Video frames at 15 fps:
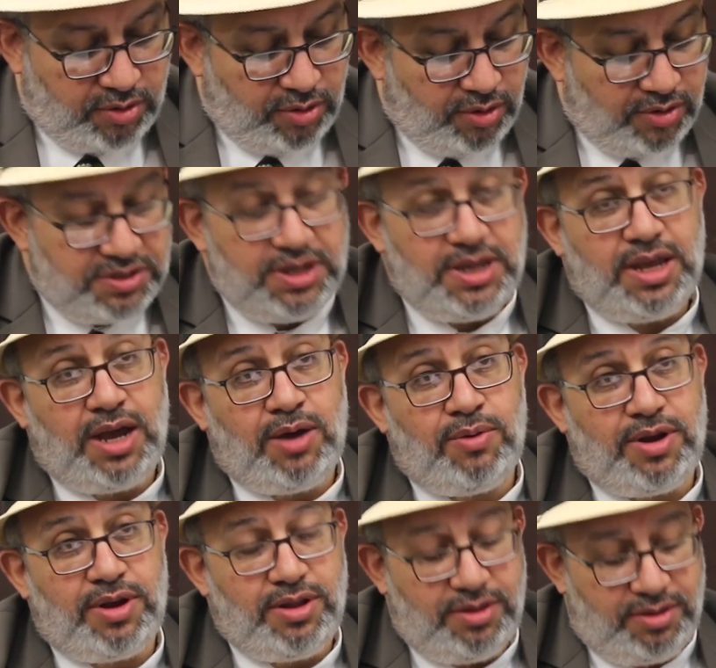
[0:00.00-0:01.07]
closing
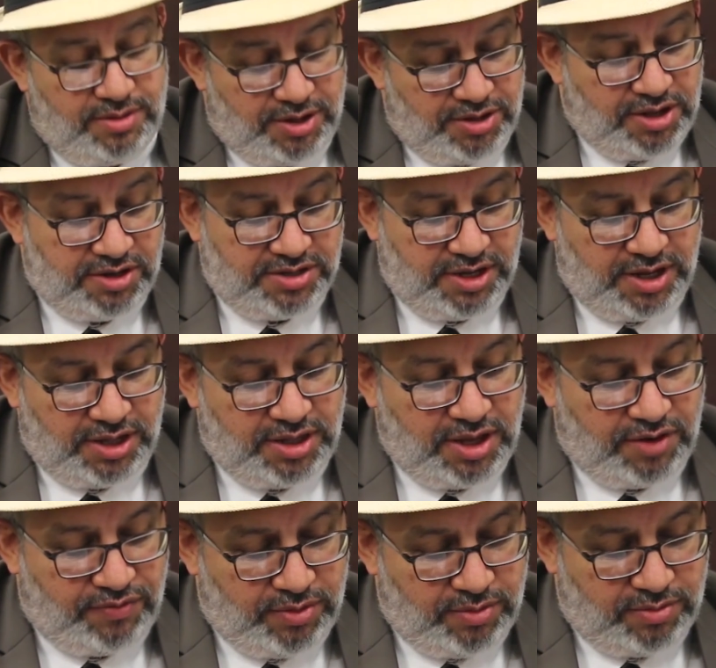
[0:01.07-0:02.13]
our interesting
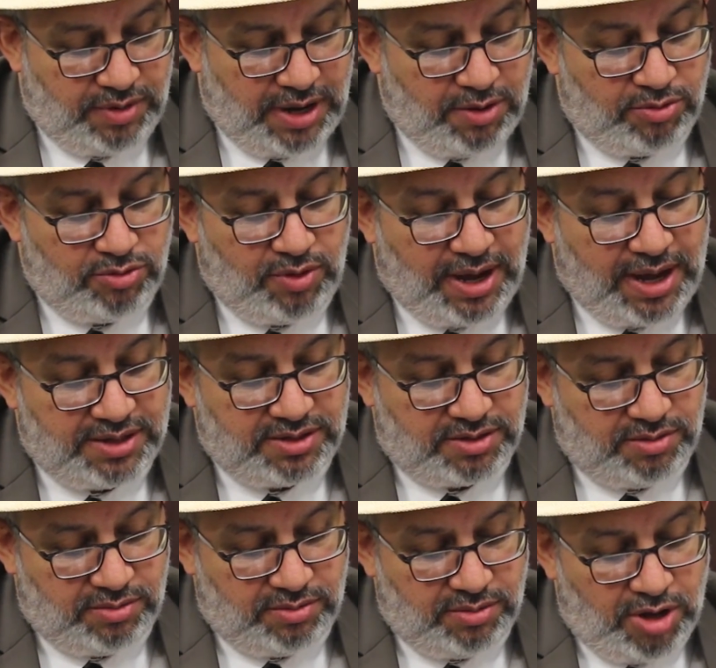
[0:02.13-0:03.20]
interview, I want to
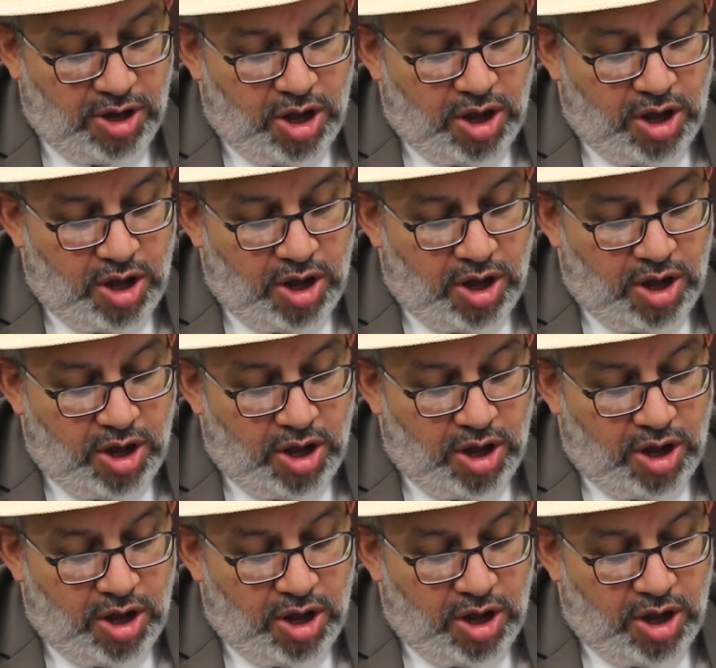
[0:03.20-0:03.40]
ask you